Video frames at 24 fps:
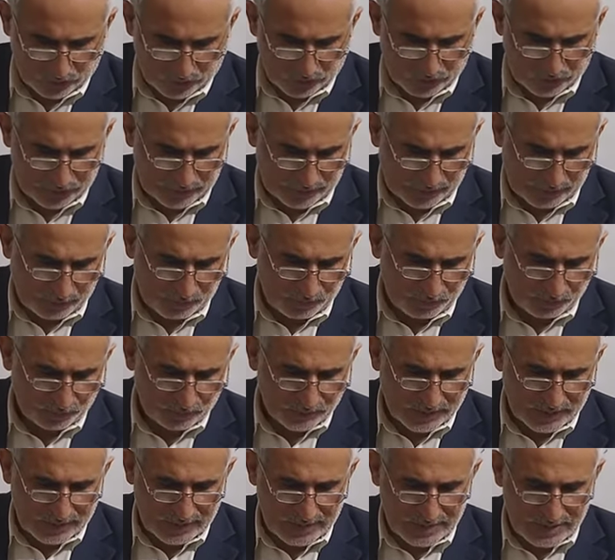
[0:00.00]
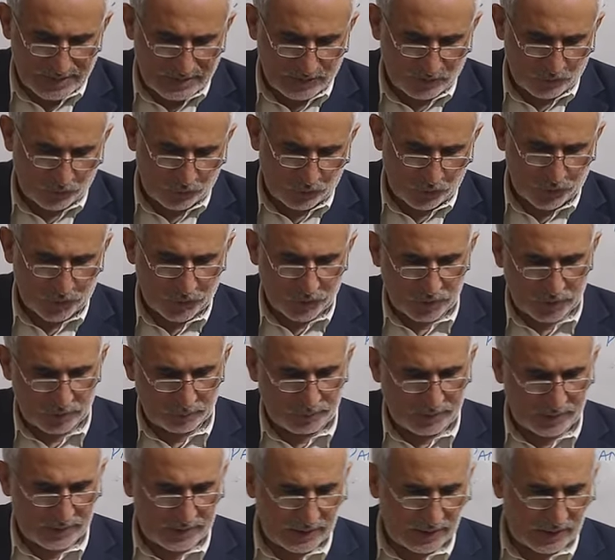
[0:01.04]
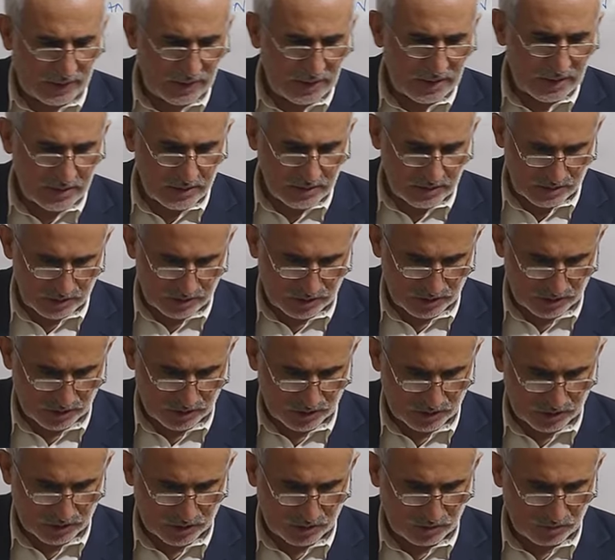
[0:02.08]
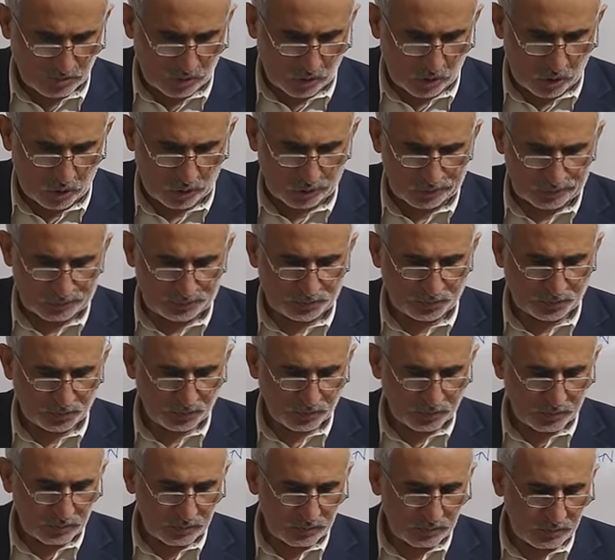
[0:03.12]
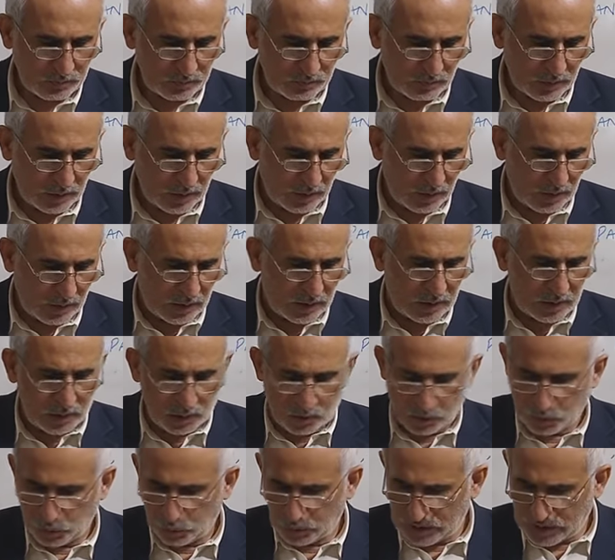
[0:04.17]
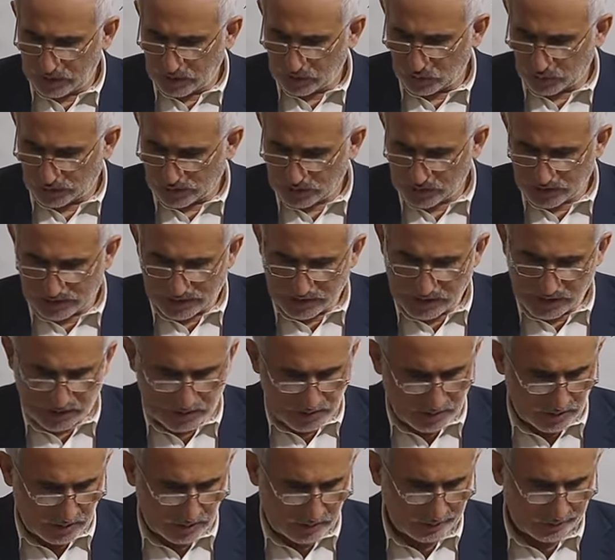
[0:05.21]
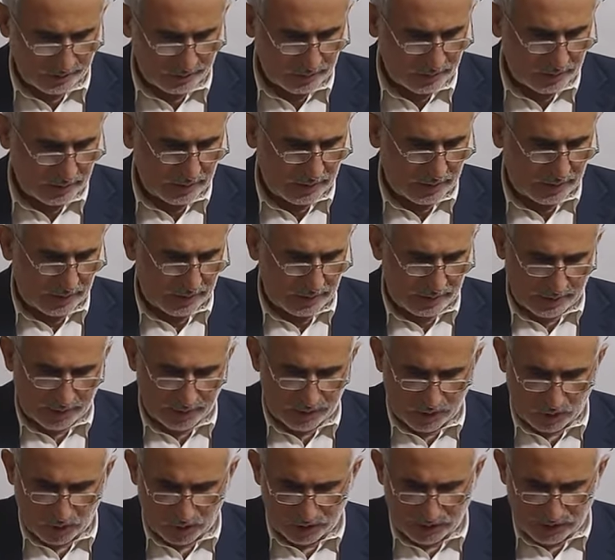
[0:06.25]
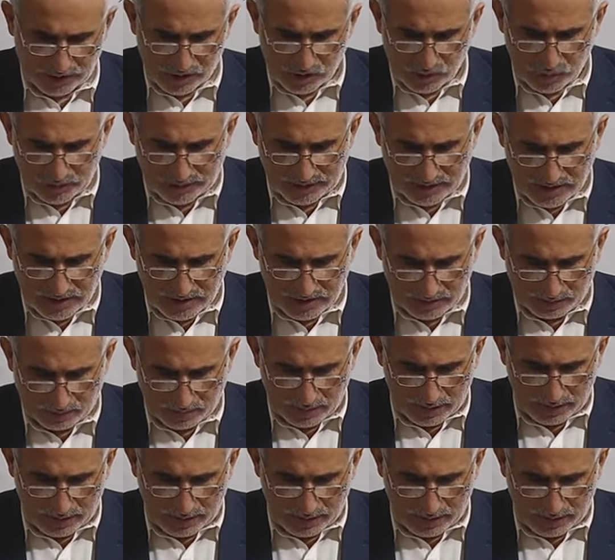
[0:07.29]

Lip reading: for the photochemical smoke. Do these questions? Now, dear students,